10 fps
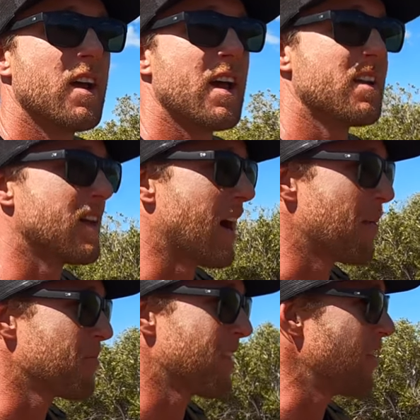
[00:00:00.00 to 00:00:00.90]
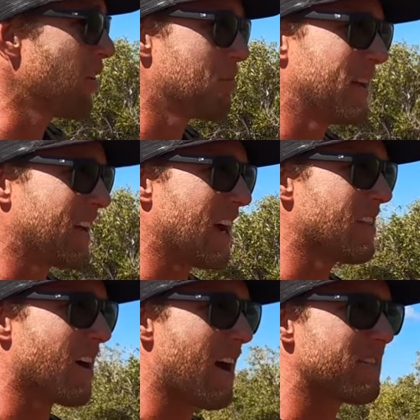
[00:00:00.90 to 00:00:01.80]
And um, they're not big
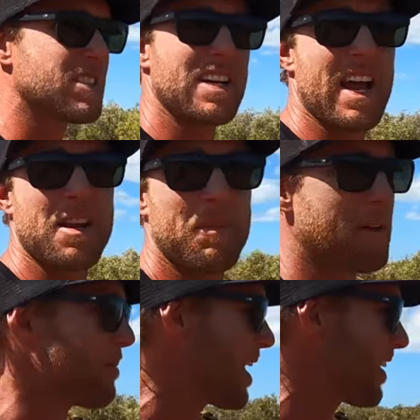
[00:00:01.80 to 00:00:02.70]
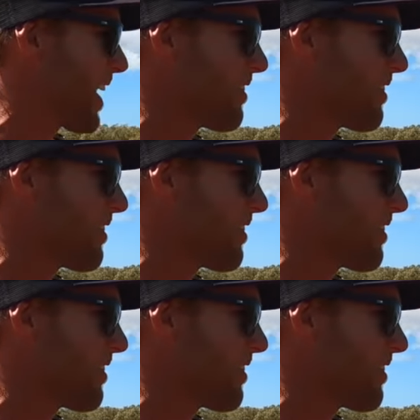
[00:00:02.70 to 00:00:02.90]
either. I haven't seen any big mullet,